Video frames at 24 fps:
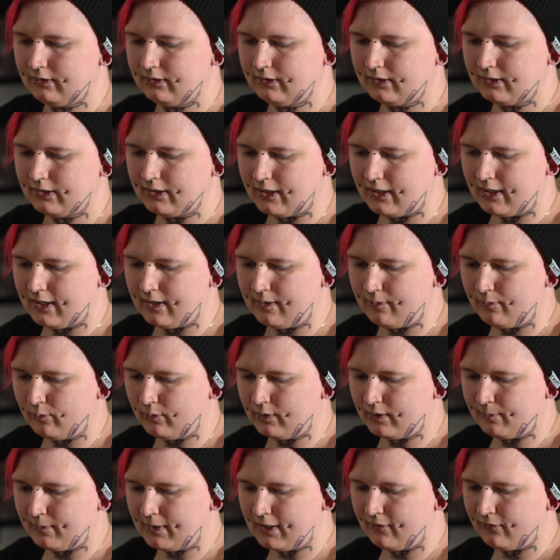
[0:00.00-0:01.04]

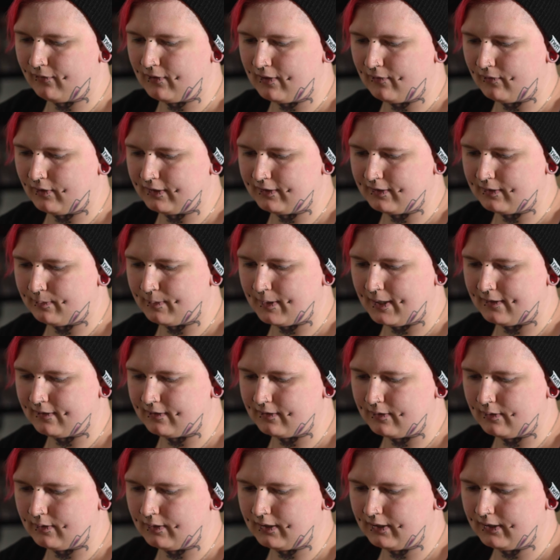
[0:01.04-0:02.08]
One of my favorite
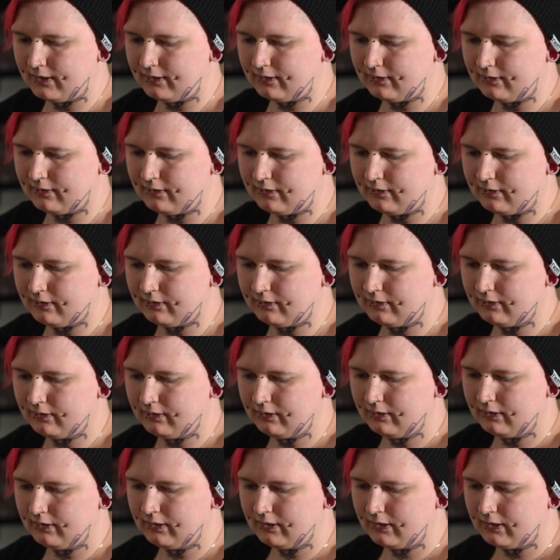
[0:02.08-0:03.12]
space units,
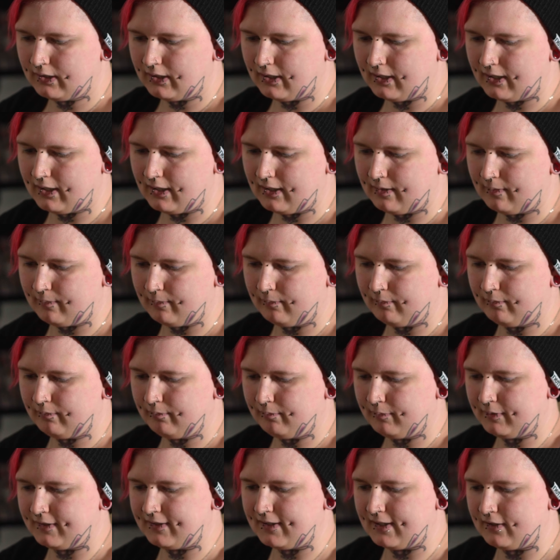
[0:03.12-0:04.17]

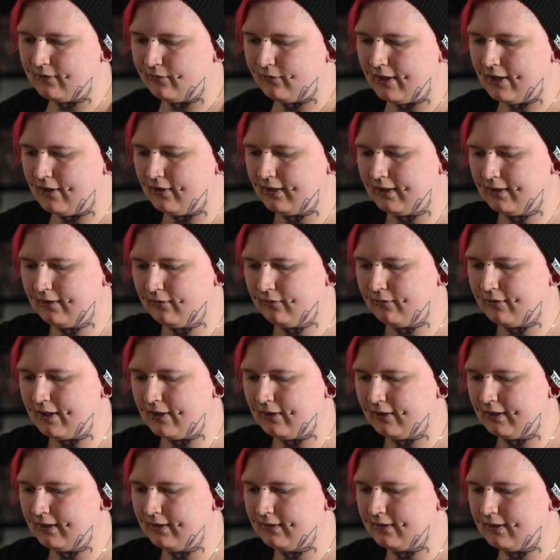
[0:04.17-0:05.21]
besides Falcon.
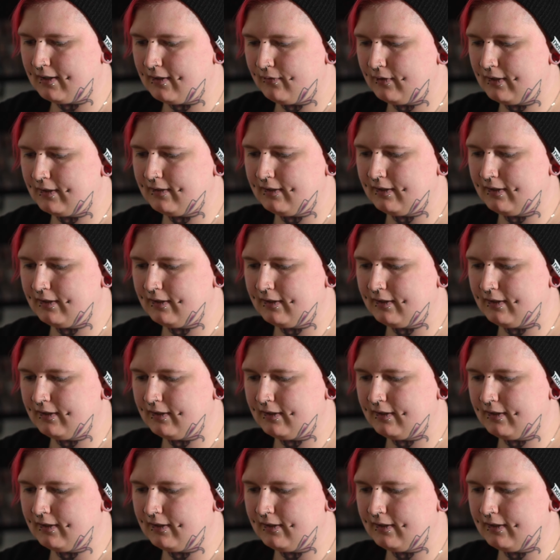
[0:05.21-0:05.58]
Falcon is obviously